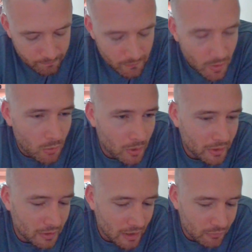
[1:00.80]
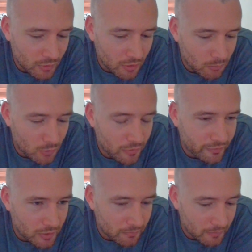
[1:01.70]
no, I could have a lot more
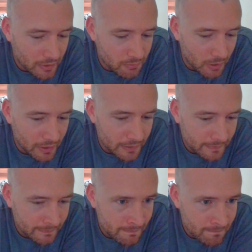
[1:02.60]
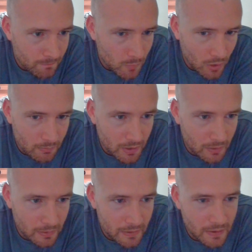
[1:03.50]
fun explaining what I'm
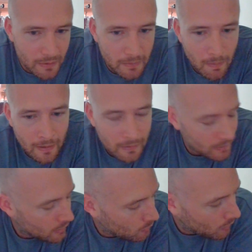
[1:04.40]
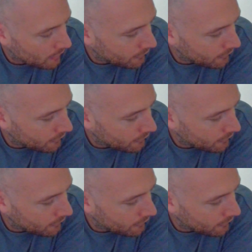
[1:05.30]
doing. So what I